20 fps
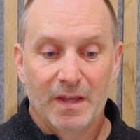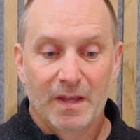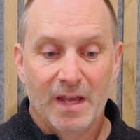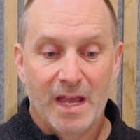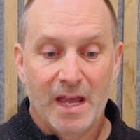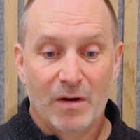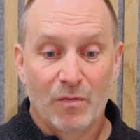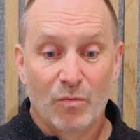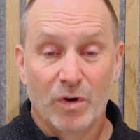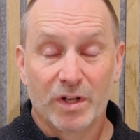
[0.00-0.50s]

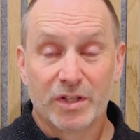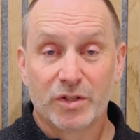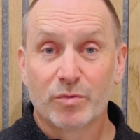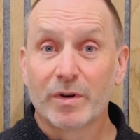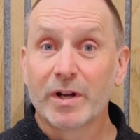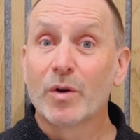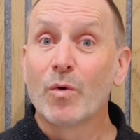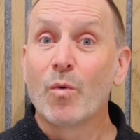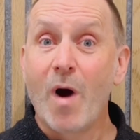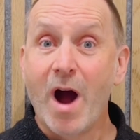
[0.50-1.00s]
what's
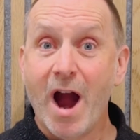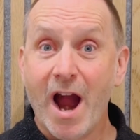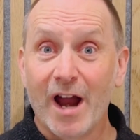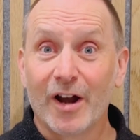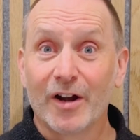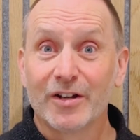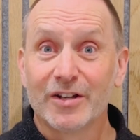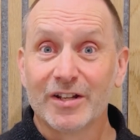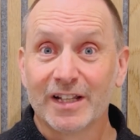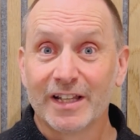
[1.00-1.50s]

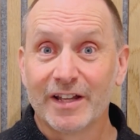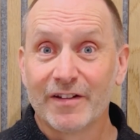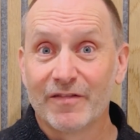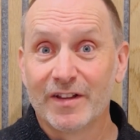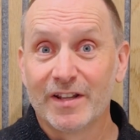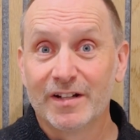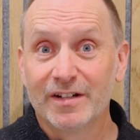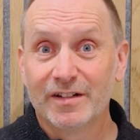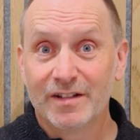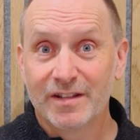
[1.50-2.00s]
required to live
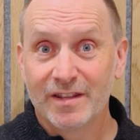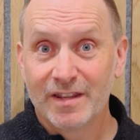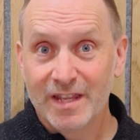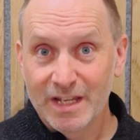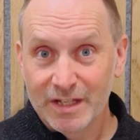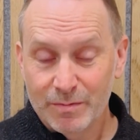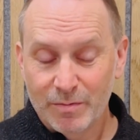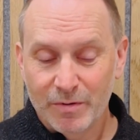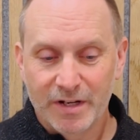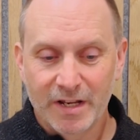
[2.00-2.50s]
in
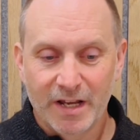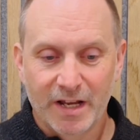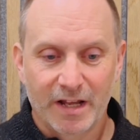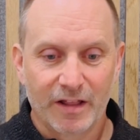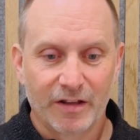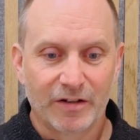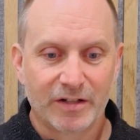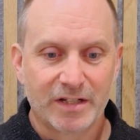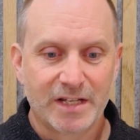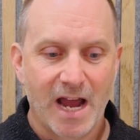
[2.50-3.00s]
this
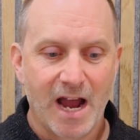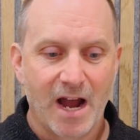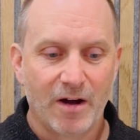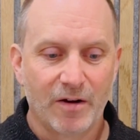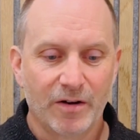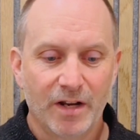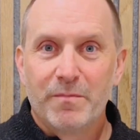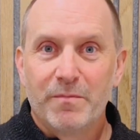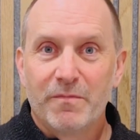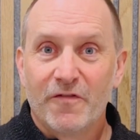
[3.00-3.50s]
particular
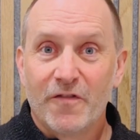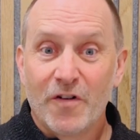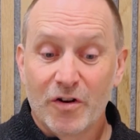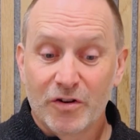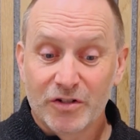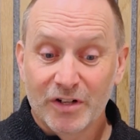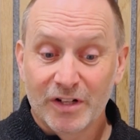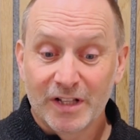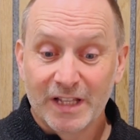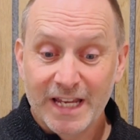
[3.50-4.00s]
town.
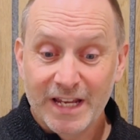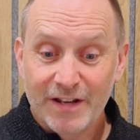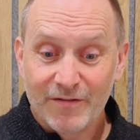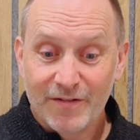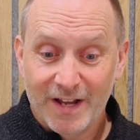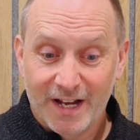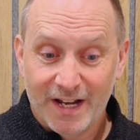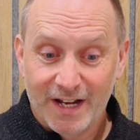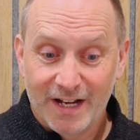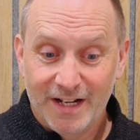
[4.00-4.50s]
Folks are
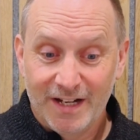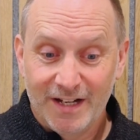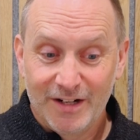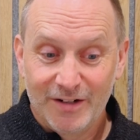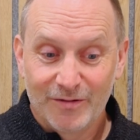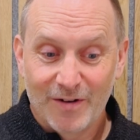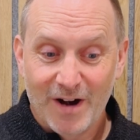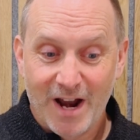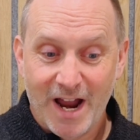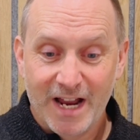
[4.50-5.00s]
leaving,
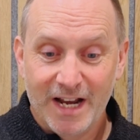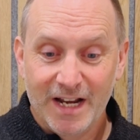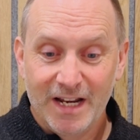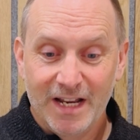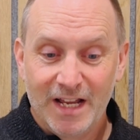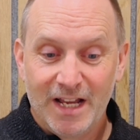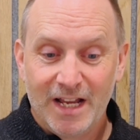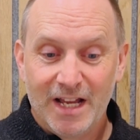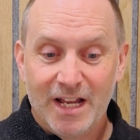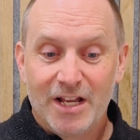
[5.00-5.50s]
right?
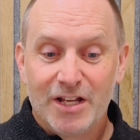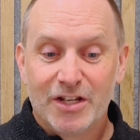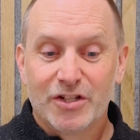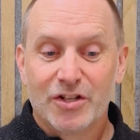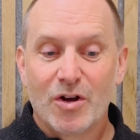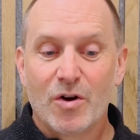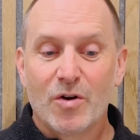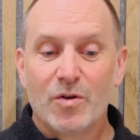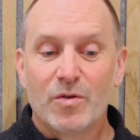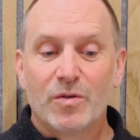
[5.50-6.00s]

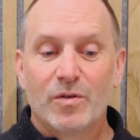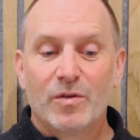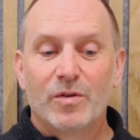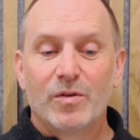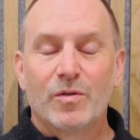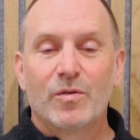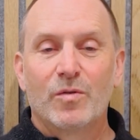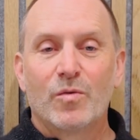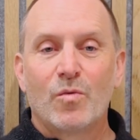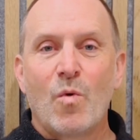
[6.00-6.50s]
So
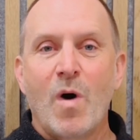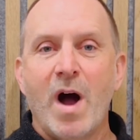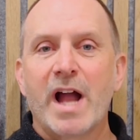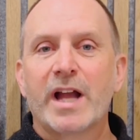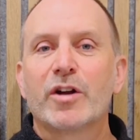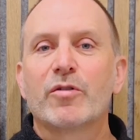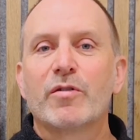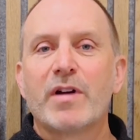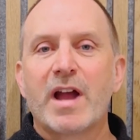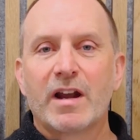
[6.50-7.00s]
why
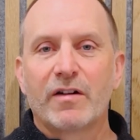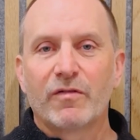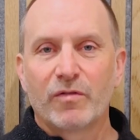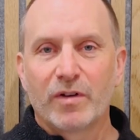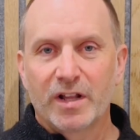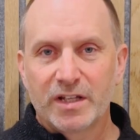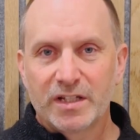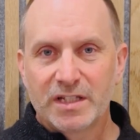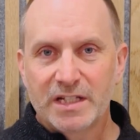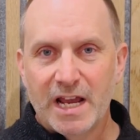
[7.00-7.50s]
creative
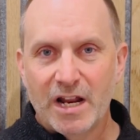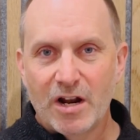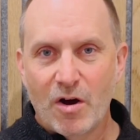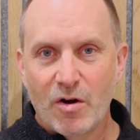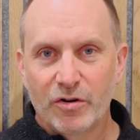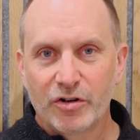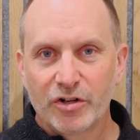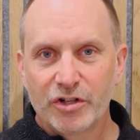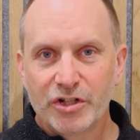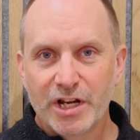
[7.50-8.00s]
real estate
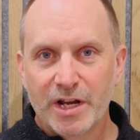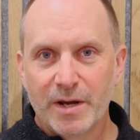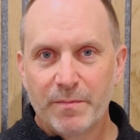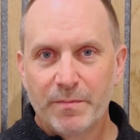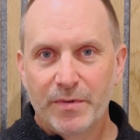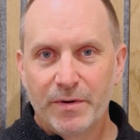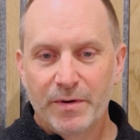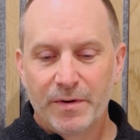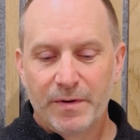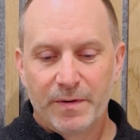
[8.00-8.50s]
ownership?